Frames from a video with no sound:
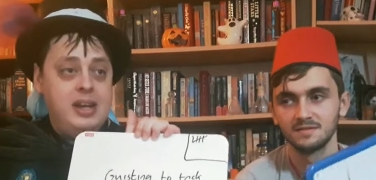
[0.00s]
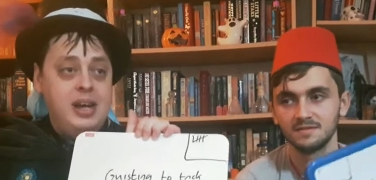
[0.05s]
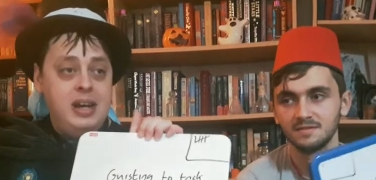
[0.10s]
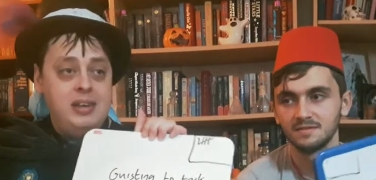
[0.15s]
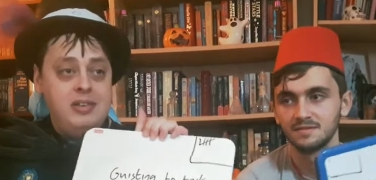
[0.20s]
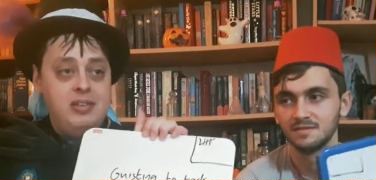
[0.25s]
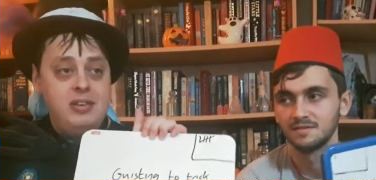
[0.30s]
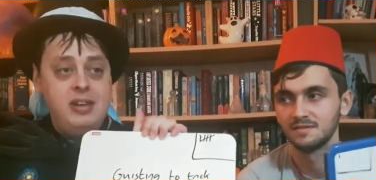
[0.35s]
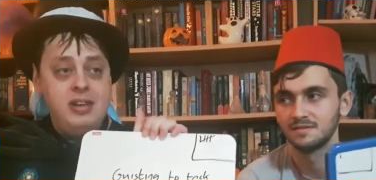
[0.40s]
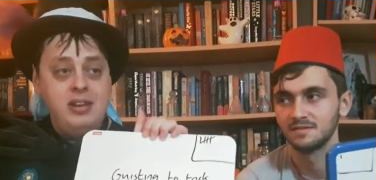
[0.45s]

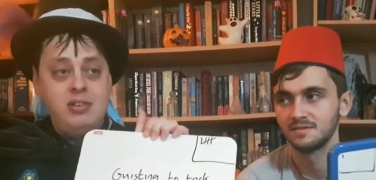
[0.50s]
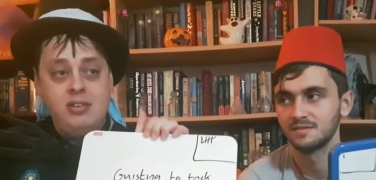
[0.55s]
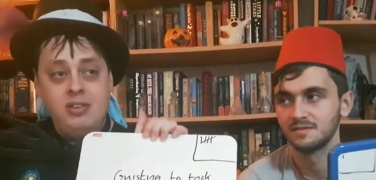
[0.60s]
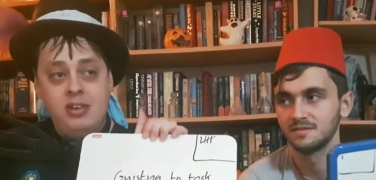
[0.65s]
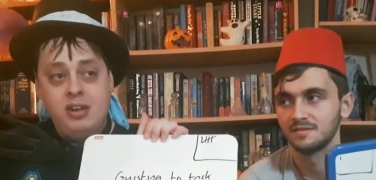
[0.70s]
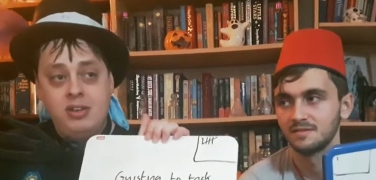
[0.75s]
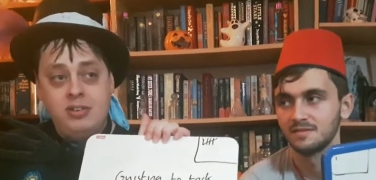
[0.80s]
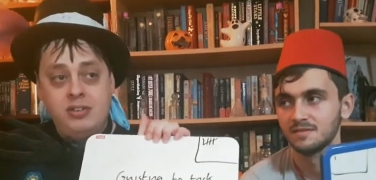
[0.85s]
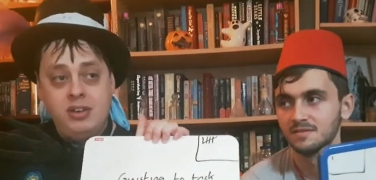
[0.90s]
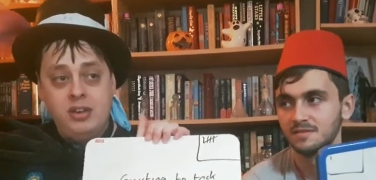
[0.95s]
Speaker 1: Geisting
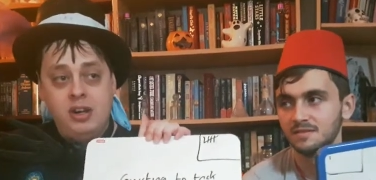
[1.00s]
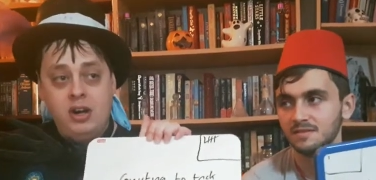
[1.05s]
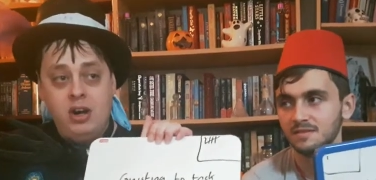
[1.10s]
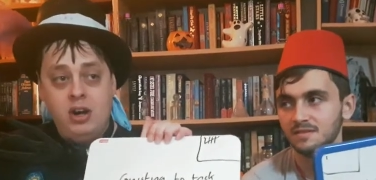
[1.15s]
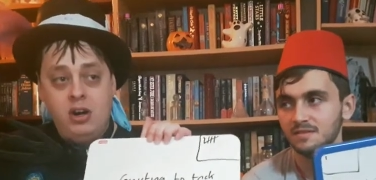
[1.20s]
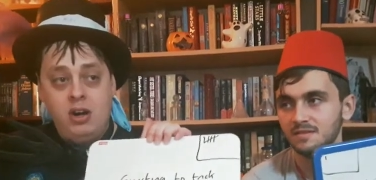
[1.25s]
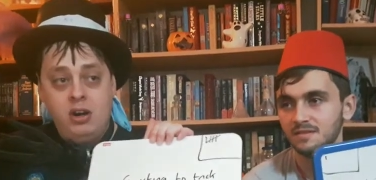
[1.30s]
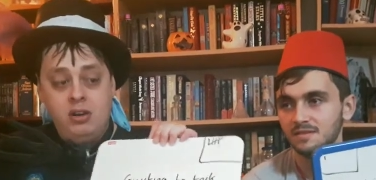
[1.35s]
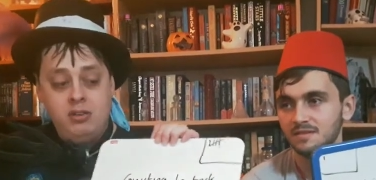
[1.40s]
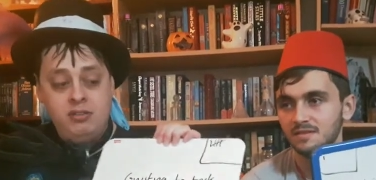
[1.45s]
started
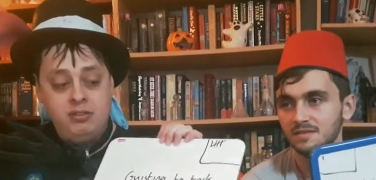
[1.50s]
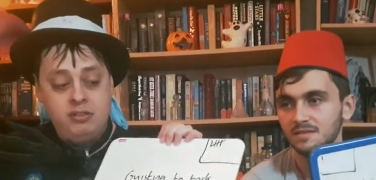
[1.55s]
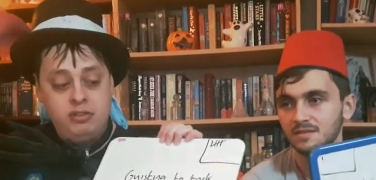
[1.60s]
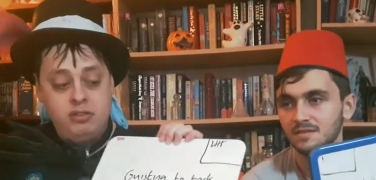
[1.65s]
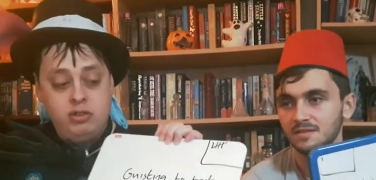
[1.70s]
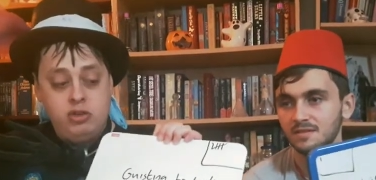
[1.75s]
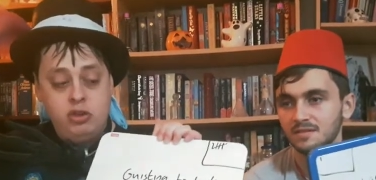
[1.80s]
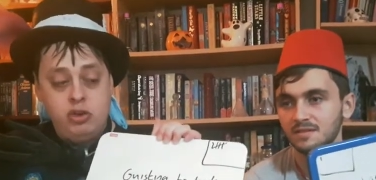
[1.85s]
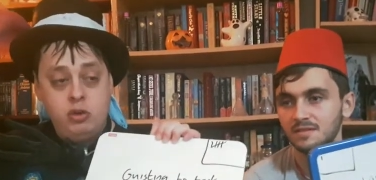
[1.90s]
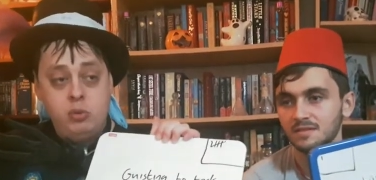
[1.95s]
off
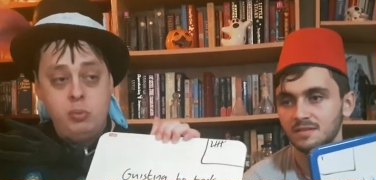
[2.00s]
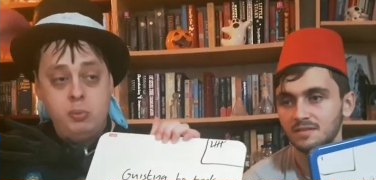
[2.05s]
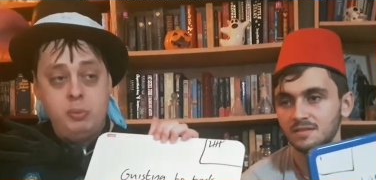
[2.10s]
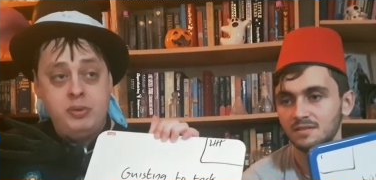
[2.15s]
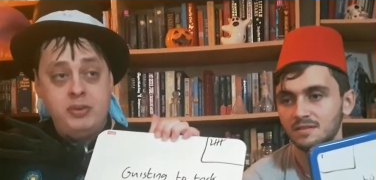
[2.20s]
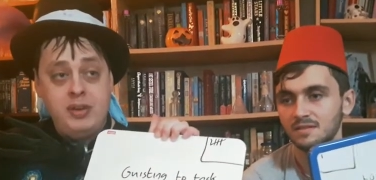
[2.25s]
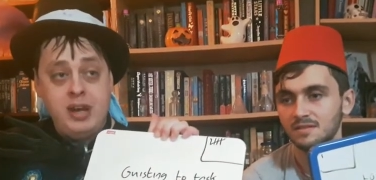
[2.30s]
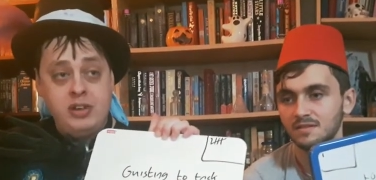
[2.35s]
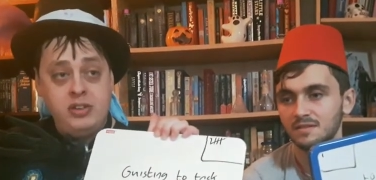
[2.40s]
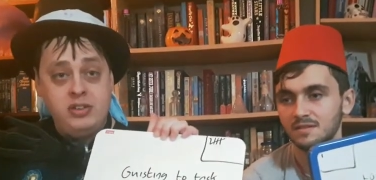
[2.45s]
to
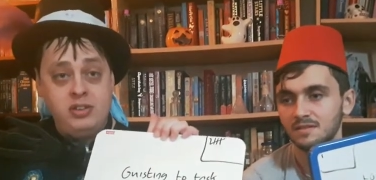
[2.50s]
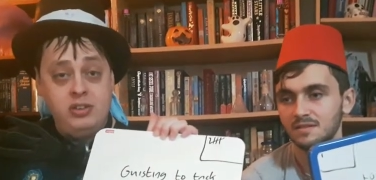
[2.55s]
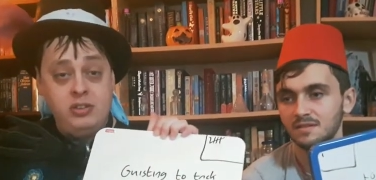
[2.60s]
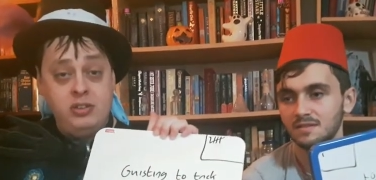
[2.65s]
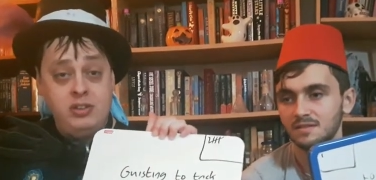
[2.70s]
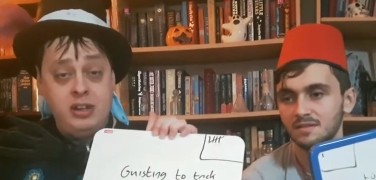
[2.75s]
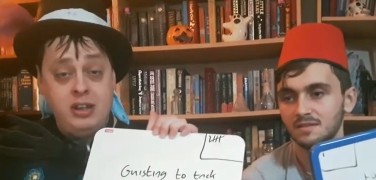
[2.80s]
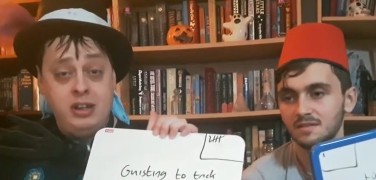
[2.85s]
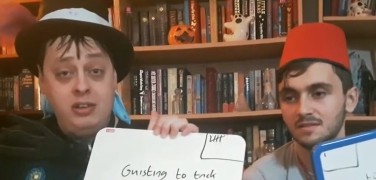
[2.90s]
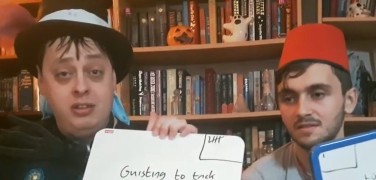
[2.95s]
protect
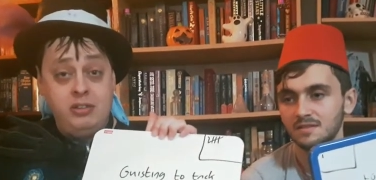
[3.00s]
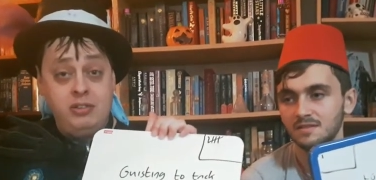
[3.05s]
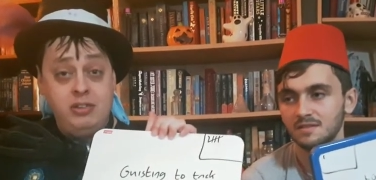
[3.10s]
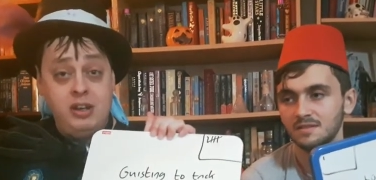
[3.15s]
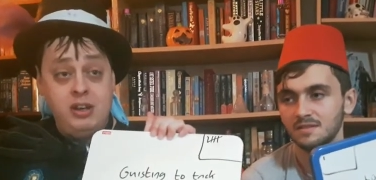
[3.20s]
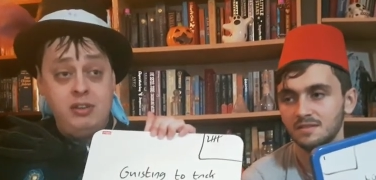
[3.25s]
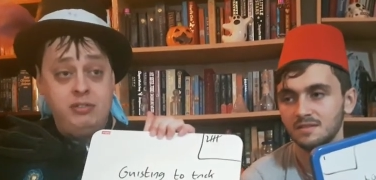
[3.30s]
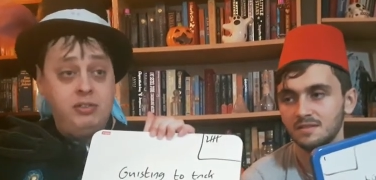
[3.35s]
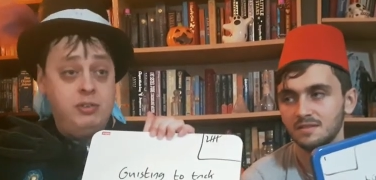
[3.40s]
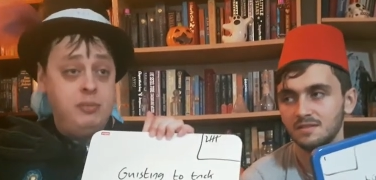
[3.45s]
yourself
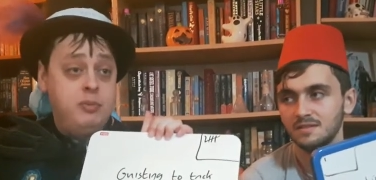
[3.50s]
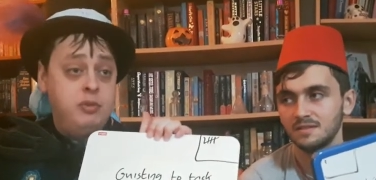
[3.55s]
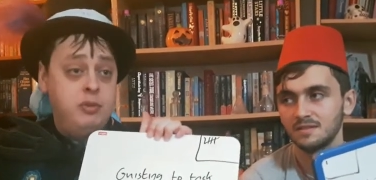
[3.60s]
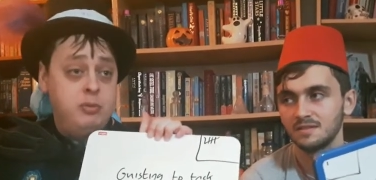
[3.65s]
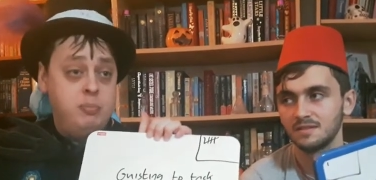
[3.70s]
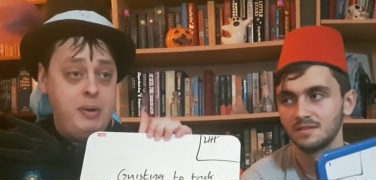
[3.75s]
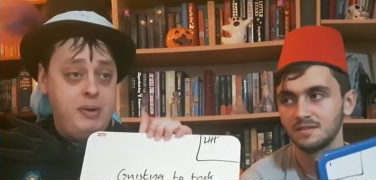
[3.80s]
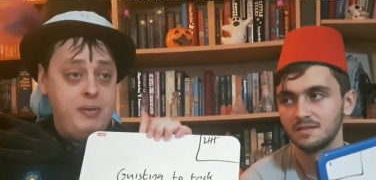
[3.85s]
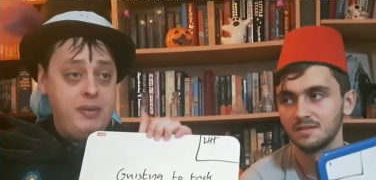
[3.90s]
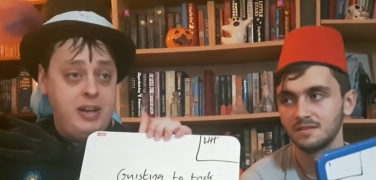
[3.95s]
from
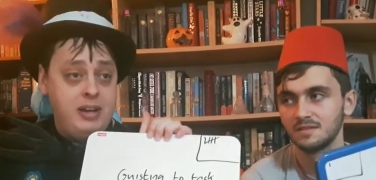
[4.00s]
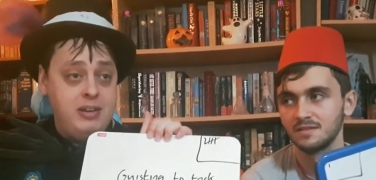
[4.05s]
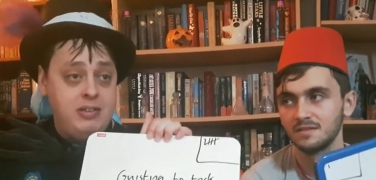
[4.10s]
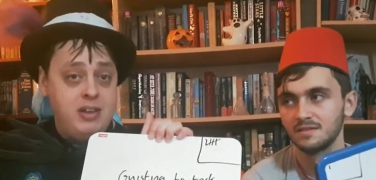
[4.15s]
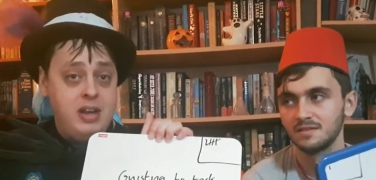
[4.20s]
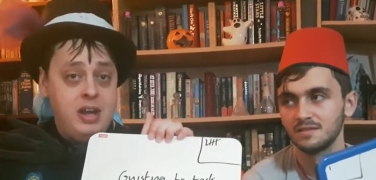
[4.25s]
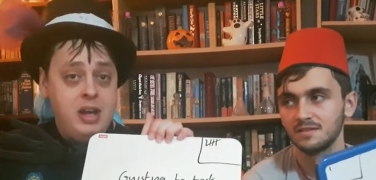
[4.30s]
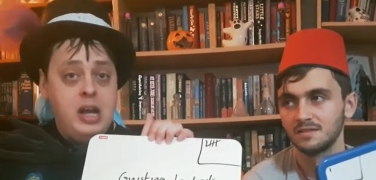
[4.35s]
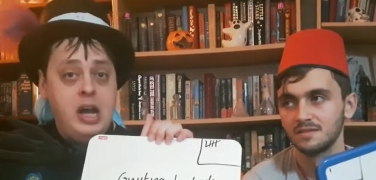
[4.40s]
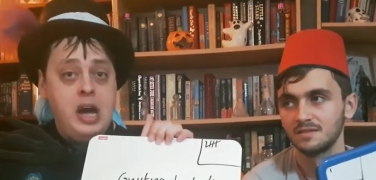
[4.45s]

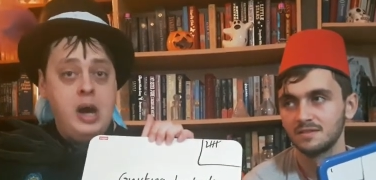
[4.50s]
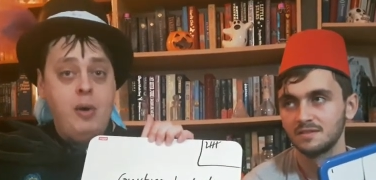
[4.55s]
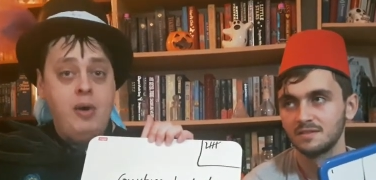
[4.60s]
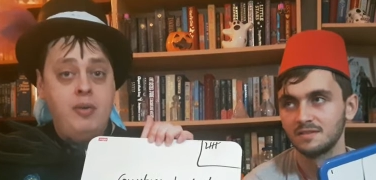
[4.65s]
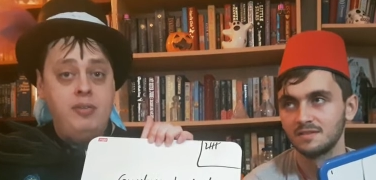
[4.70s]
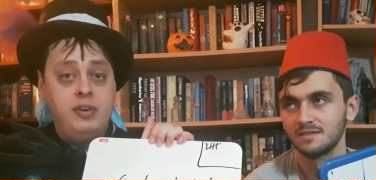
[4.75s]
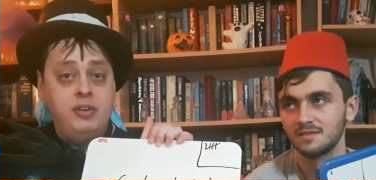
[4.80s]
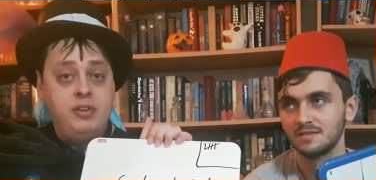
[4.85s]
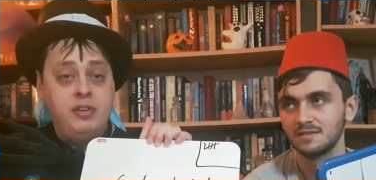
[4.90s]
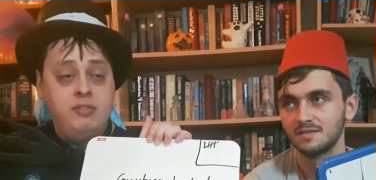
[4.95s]
spirits.
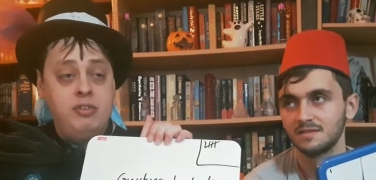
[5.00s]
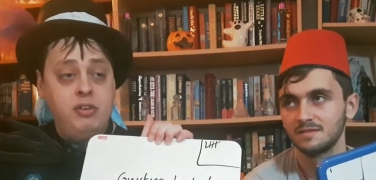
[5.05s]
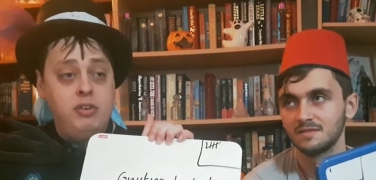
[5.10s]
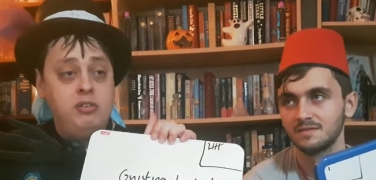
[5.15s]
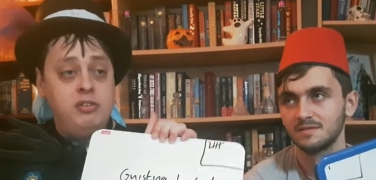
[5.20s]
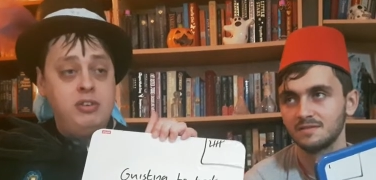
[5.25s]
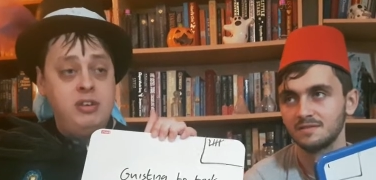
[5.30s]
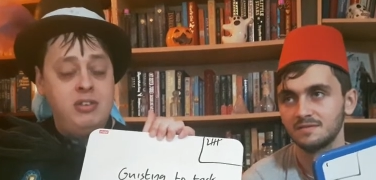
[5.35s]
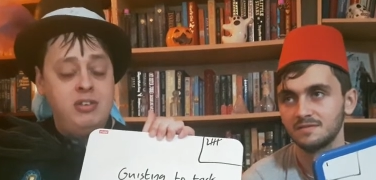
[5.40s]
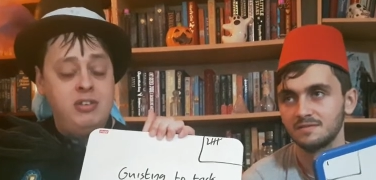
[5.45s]
However, it
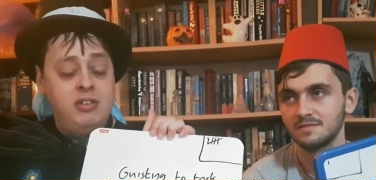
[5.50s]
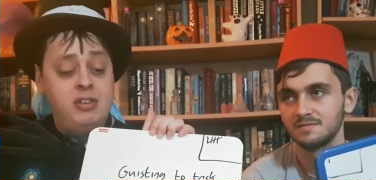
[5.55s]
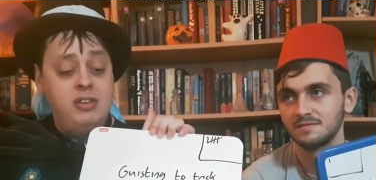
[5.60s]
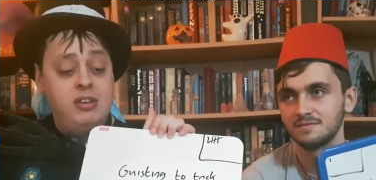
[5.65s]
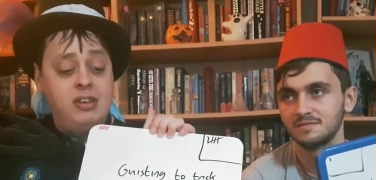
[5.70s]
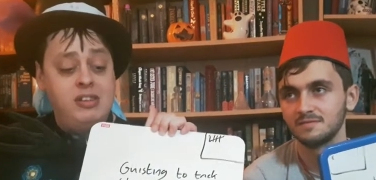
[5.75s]
evolved in